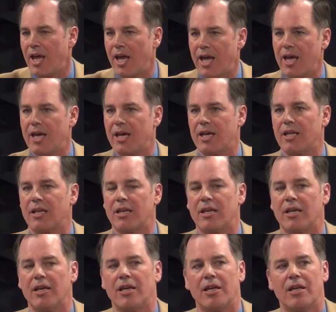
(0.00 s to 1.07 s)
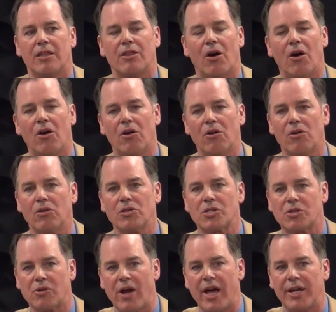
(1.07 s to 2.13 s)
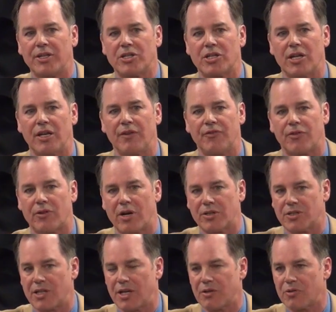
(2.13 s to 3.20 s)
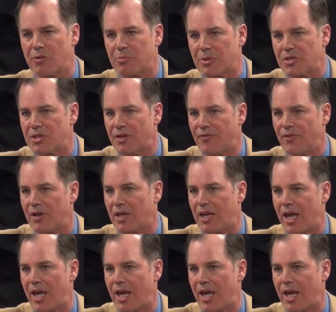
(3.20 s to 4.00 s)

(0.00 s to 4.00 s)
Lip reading: And the whole strategy for our Central Pacific